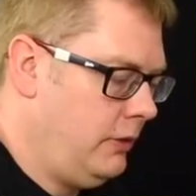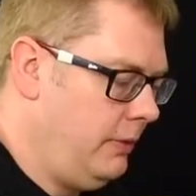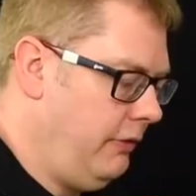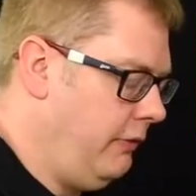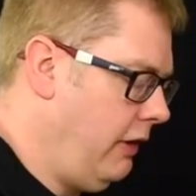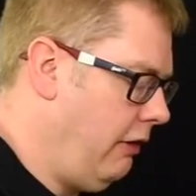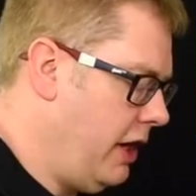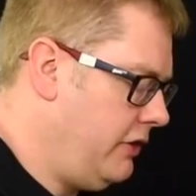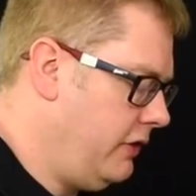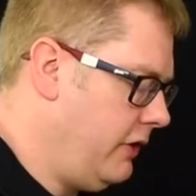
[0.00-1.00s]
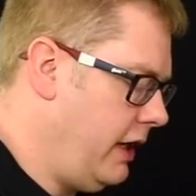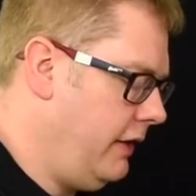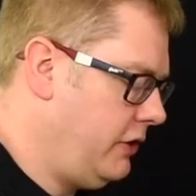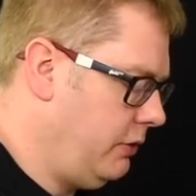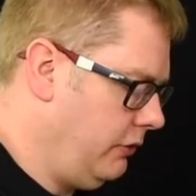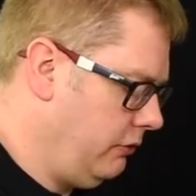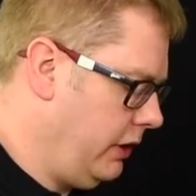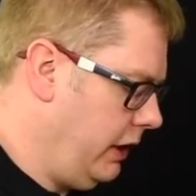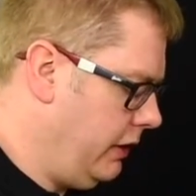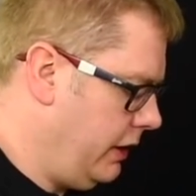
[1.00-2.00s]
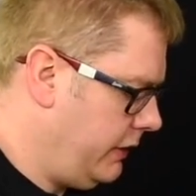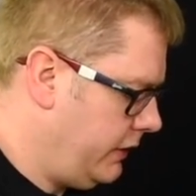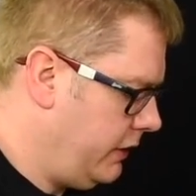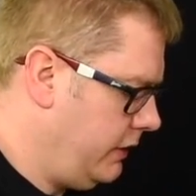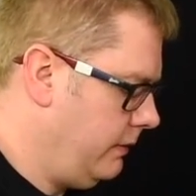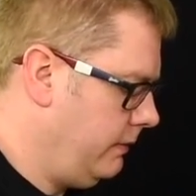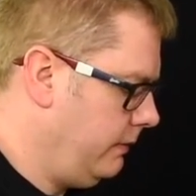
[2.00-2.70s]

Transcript: Some different variations of that. This one's really nice.